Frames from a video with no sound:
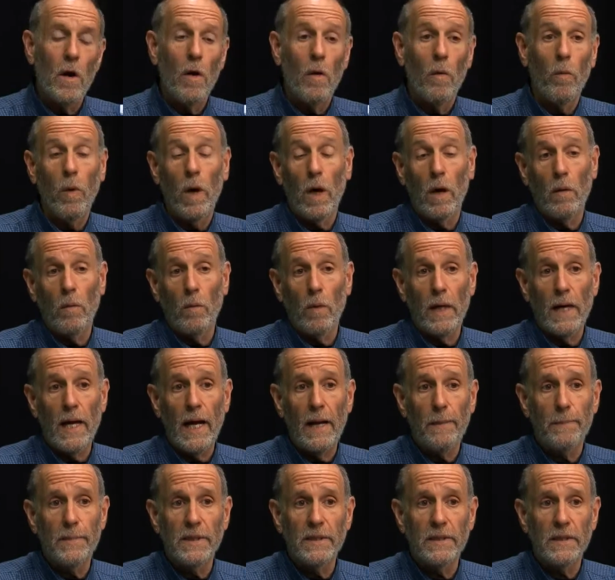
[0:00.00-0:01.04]
Well, what
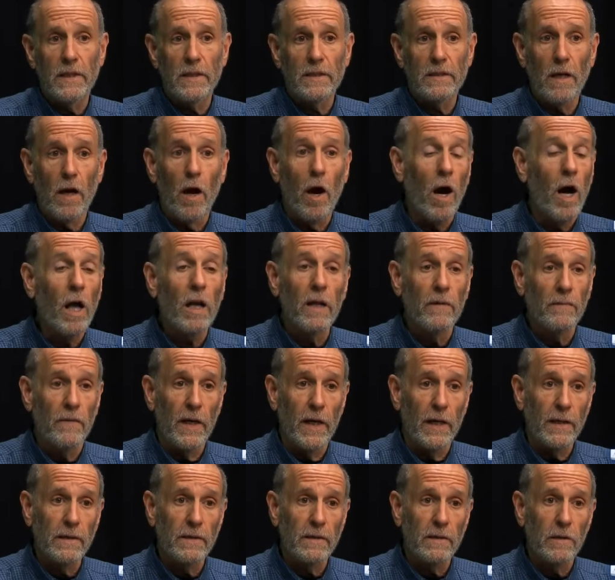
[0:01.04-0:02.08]
happens is all of
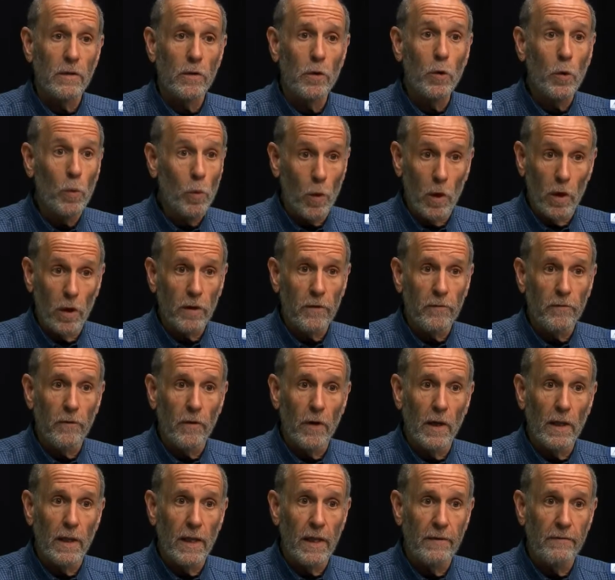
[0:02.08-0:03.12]
us who work for
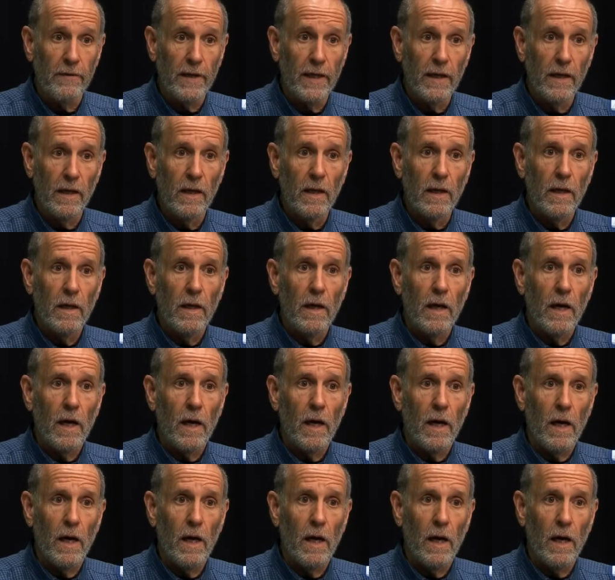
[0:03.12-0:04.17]
a living,
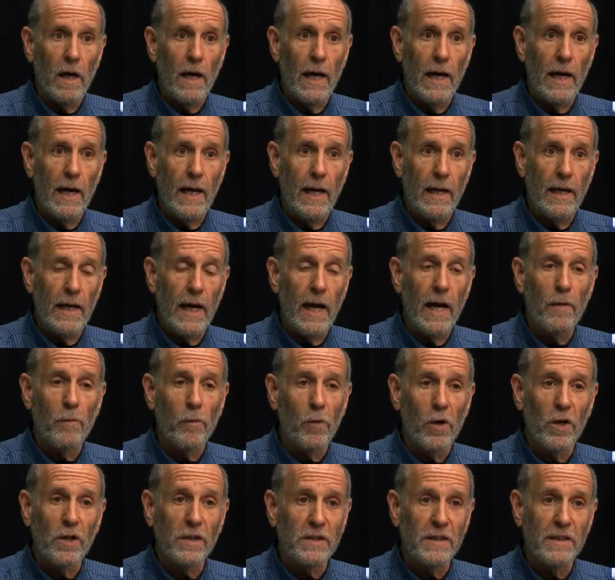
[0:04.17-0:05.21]
uh, and I
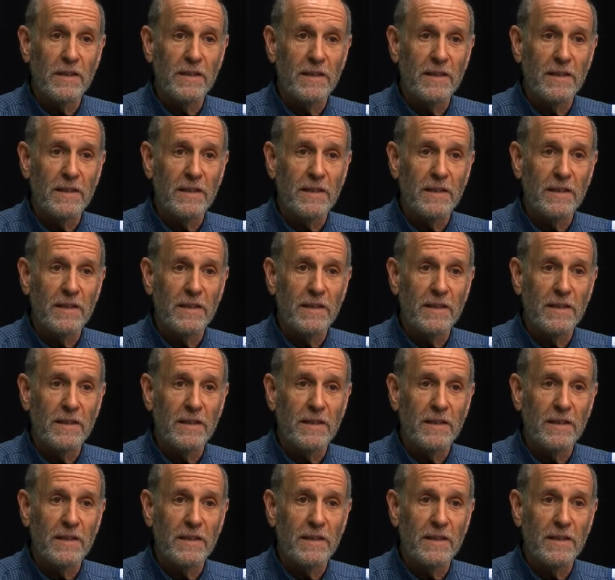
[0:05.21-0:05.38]
worked in,